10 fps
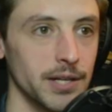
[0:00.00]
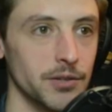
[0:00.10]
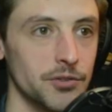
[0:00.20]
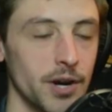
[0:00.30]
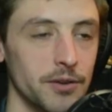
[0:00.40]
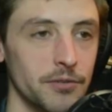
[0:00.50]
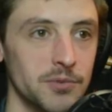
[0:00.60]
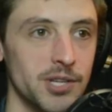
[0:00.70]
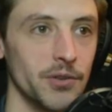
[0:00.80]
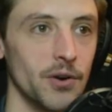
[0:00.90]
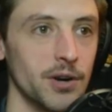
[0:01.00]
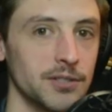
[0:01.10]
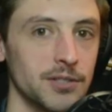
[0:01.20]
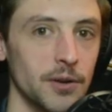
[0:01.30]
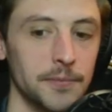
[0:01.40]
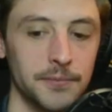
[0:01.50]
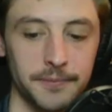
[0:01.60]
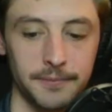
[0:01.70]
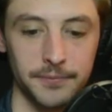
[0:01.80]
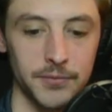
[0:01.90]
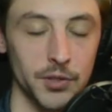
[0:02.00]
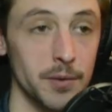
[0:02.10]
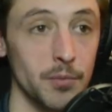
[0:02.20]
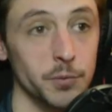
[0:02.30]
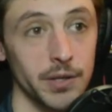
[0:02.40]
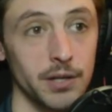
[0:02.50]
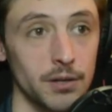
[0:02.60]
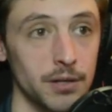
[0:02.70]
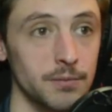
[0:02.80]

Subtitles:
trek from South Arkansas. So they must be good.